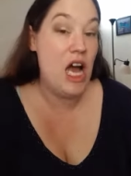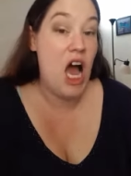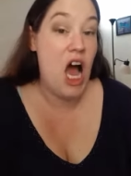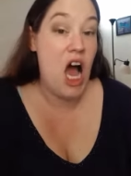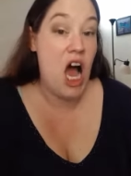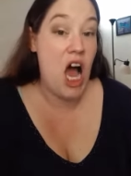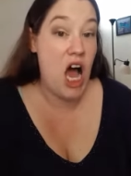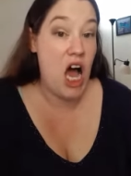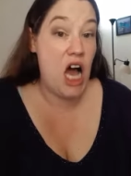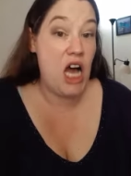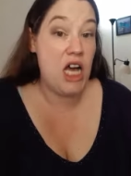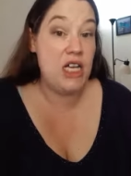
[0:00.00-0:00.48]

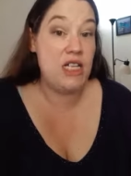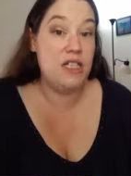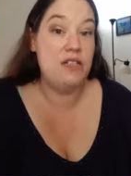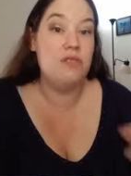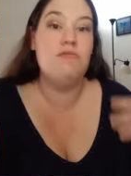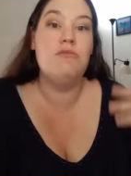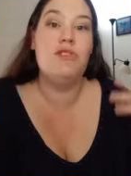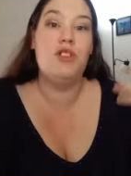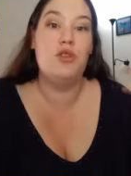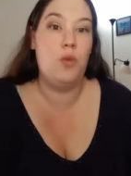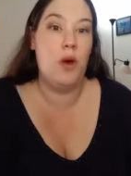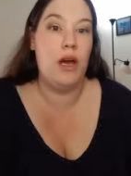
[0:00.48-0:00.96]
hot,
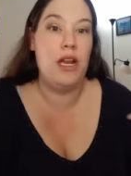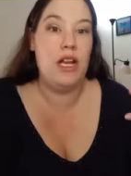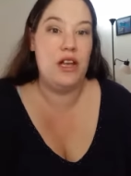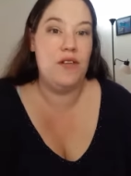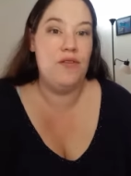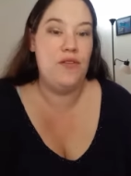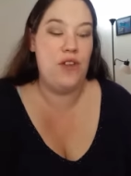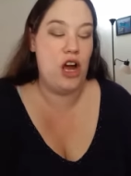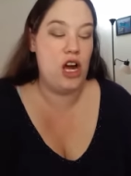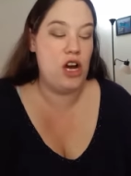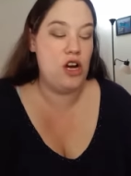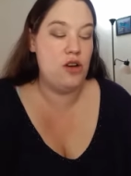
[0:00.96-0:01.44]
sweaty
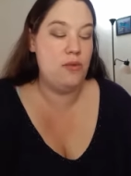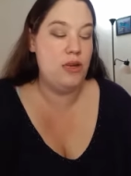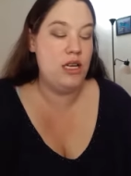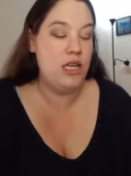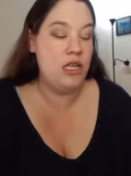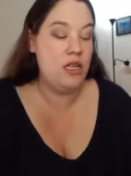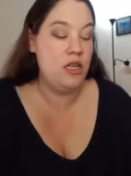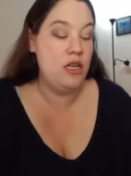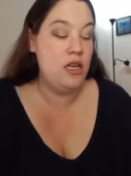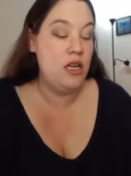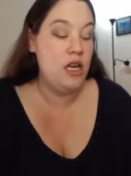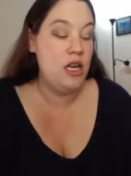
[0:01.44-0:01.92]

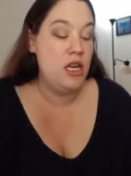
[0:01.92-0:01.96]
environment.